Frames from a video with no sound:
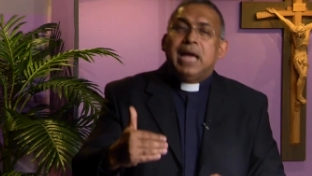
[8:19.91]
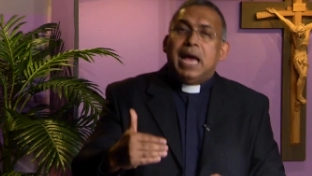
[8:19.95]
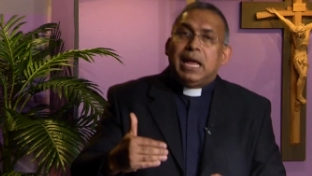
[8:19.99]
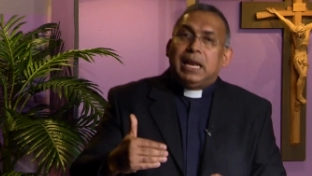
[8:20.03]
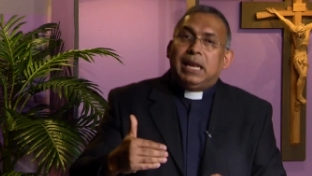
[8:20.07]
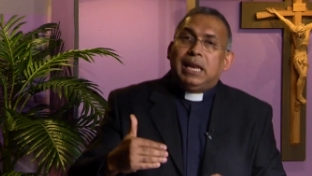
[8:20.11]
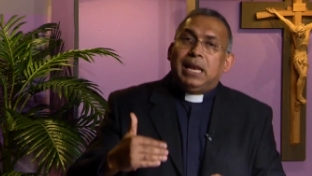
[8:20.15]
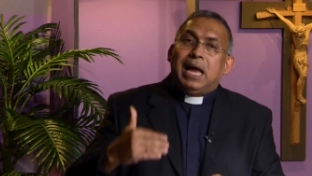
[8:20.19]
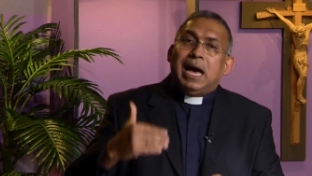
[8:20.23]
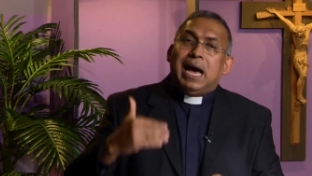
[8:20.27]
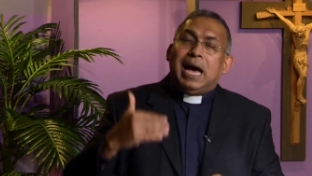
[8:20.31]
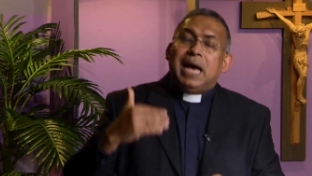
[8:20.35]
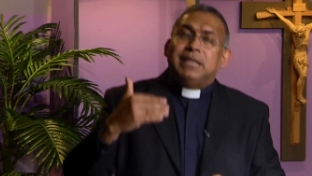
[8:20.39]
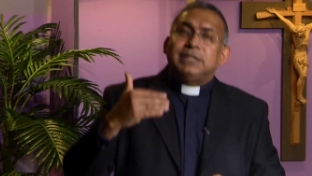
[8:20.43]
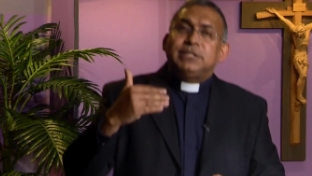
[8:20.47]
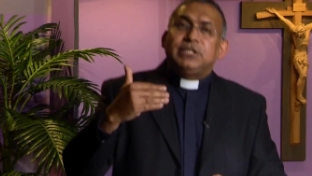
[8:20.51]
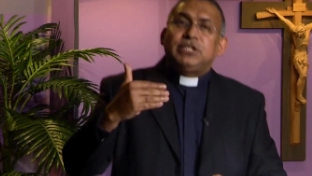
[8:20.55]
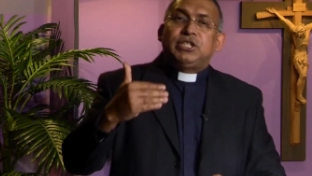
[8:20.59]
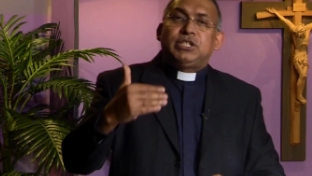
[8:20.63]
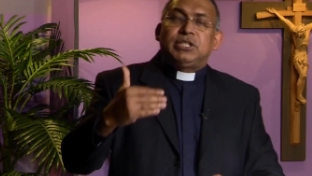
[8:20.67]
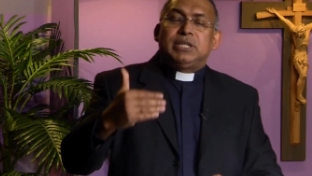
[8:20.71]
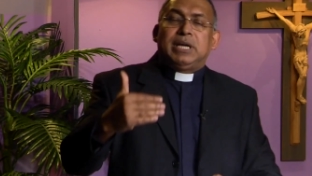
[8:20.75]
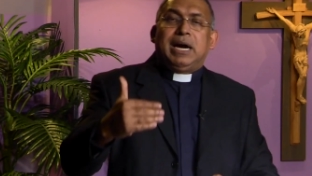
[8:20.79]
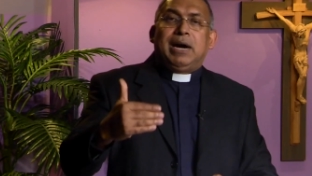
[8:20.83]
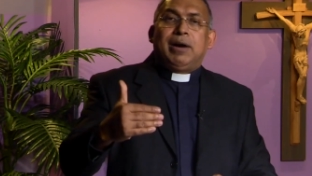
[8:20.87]

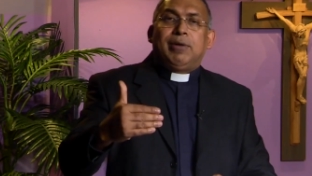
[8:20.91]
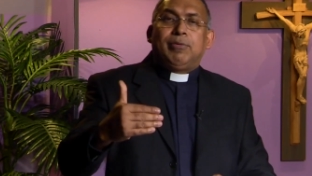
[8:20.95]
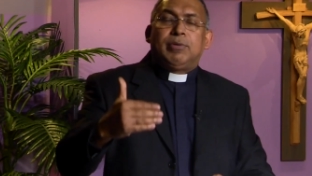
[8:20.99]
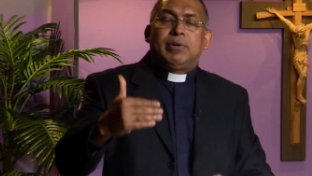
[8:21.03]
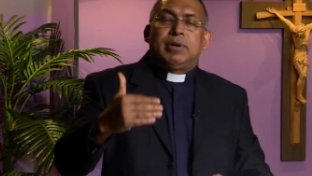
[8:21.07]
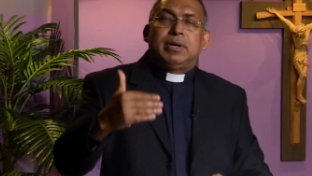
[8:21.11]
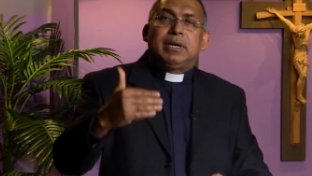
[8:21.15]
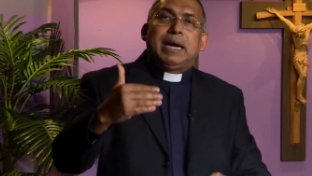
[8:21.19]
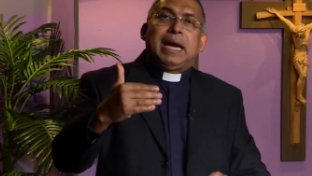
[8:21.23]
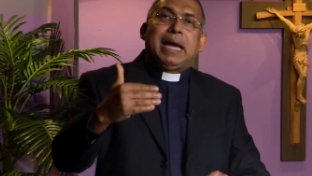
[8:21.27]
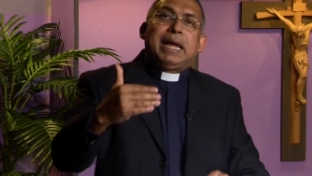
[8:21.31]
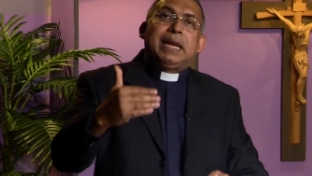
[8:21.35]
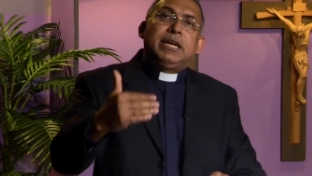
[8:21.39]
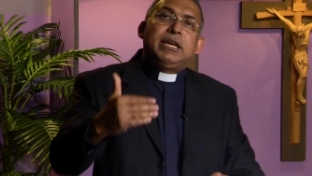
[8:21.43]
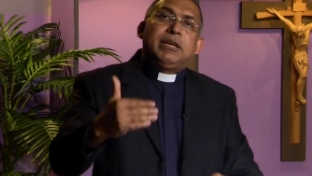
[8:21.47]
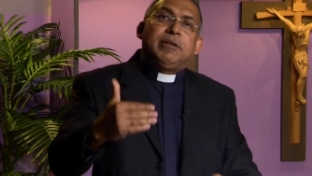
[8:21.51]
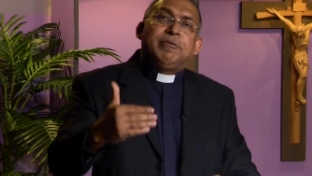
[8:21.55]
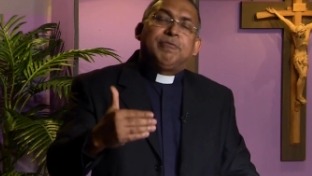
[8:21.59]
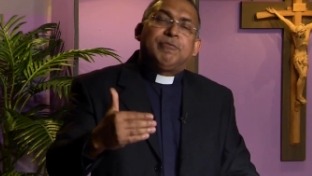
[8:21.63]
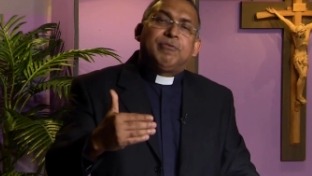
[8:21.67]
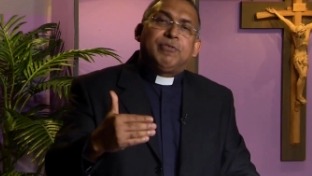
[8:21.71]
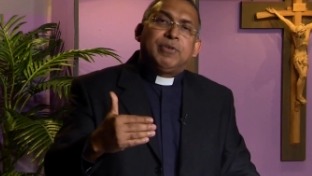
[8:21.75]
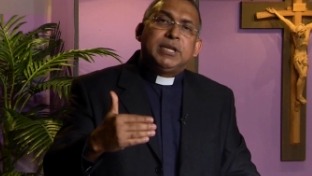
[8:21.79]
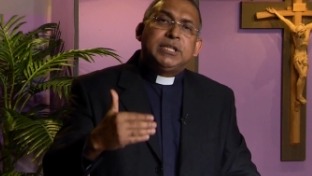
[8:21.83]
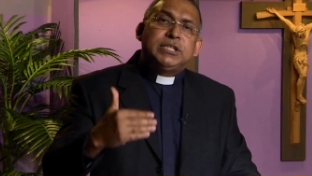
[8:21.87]
last hour and
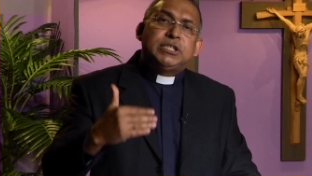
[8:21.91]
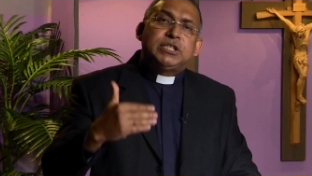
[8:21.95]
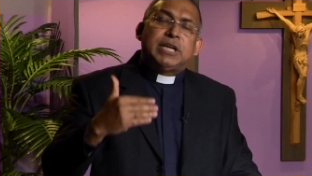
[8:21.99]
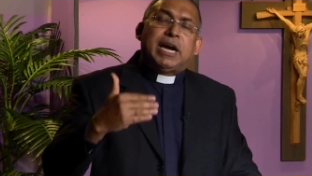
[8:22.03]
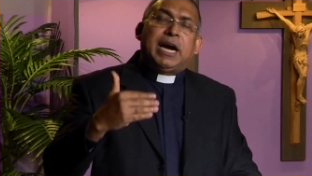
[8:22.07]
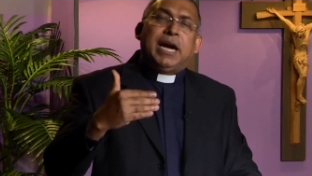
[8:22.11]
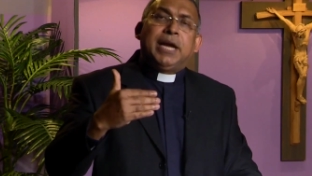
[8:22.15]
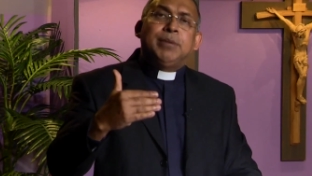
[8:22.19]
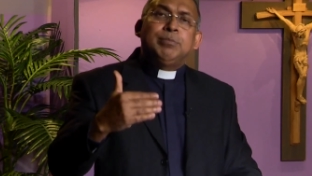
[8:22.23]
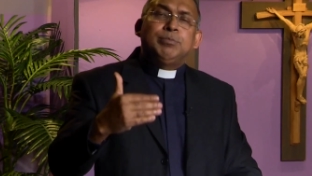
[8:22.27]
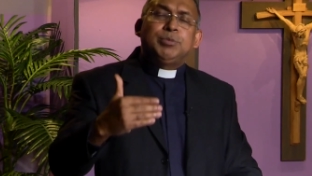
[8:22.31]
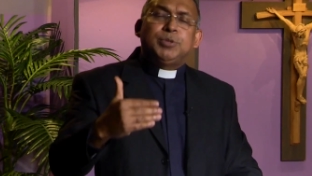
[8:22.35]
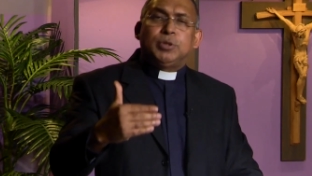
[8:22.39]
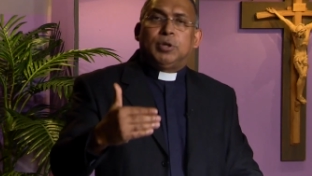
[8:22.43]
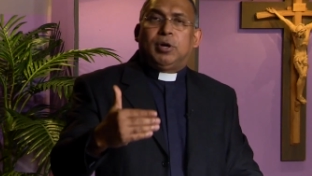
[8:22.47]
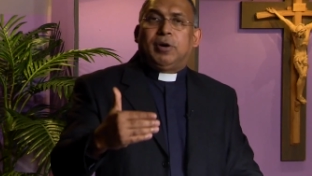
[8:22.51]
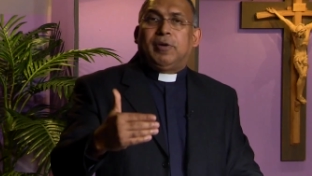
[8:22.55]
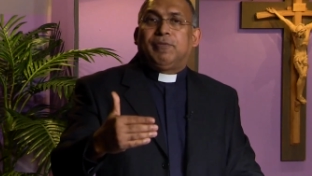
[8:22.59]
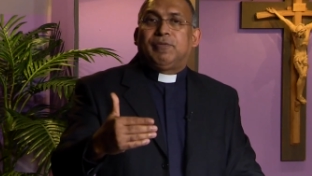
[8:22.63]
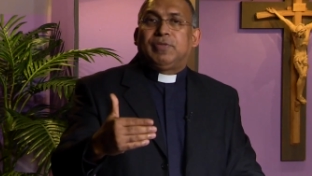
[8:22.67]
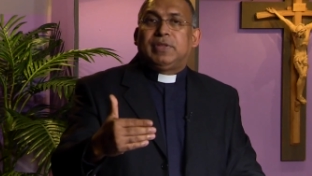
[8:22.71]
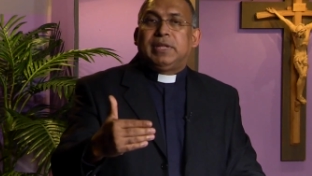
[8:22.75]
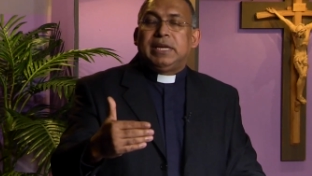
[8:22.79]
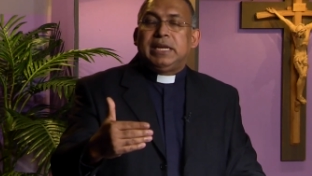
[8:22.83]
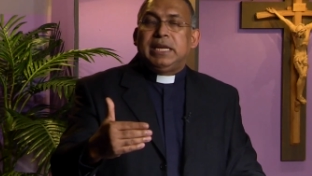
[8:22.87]
different times
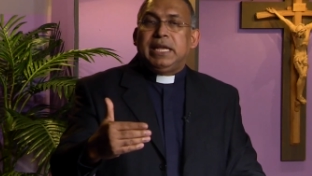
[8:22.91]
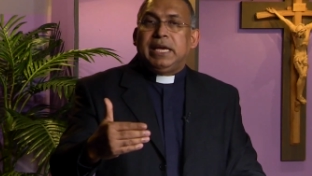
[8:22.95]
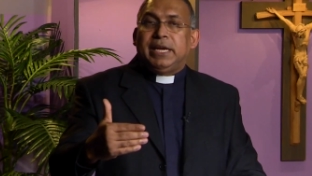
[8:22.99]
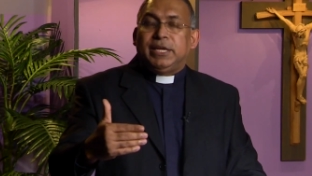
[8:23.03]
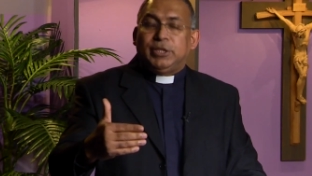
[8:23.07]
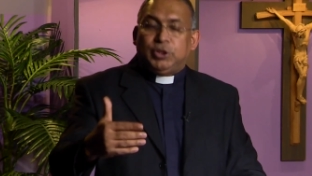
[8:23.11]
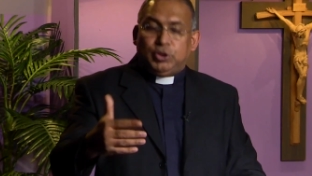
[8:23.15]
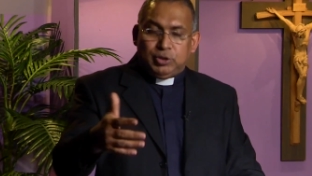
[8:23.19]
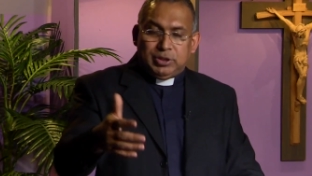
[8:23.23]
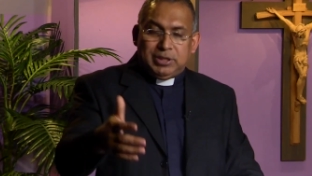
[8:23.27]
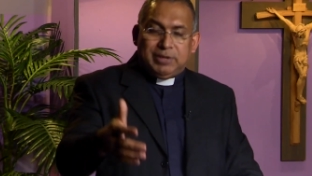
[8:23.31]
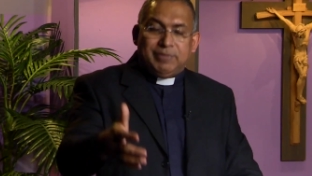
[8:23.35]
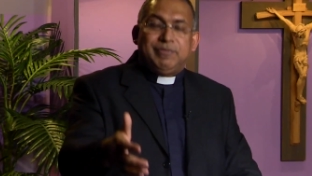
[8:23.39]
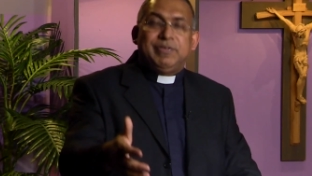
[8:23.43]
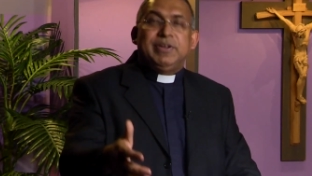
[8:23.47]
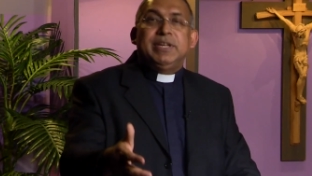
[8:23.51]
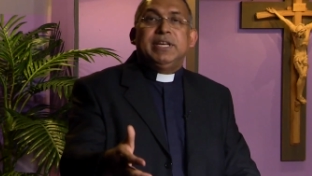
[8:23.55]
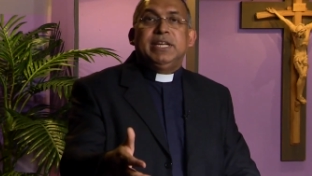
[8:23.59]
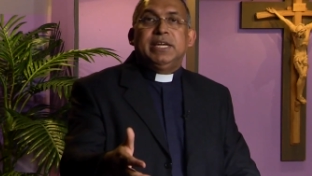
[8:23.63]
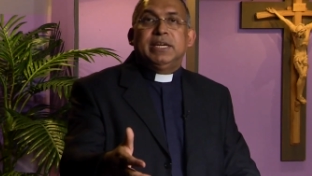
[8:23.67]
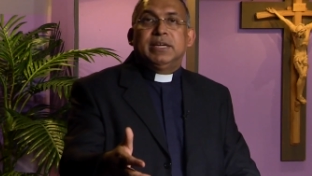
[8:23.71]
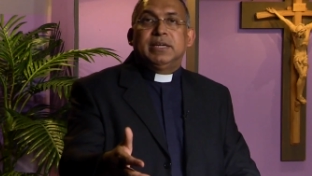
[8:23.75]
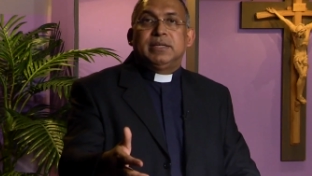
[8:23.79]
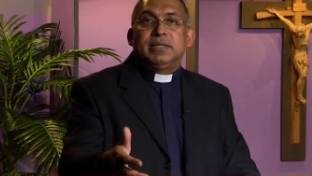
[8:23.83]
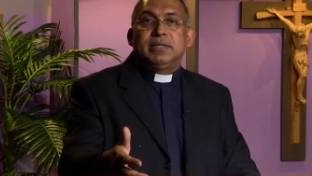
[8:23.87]
of the day to the
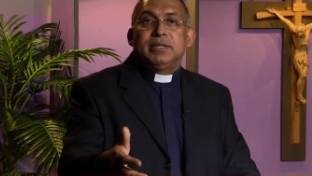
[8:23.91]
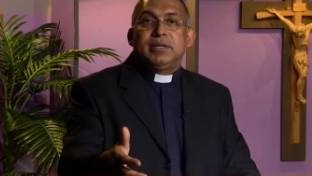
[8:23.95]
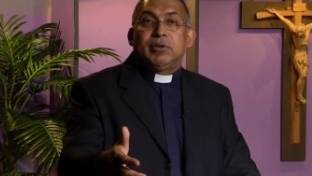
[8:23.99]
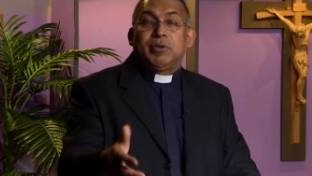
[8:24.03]
vineyard.